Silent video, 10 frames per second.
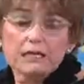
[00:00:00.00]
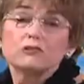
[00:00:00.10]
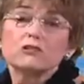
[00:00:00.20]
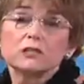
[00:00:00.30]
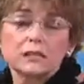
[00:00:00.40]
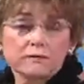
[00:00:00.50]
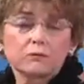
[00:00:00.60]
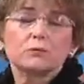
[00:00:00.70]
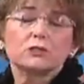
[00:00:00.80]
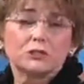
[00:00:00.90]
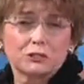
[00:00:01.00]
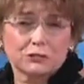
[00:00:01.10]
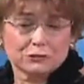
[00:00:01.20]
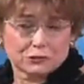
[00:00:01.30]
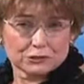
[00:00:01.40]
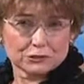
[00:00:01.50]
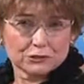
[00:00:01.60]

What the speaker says: she never returned.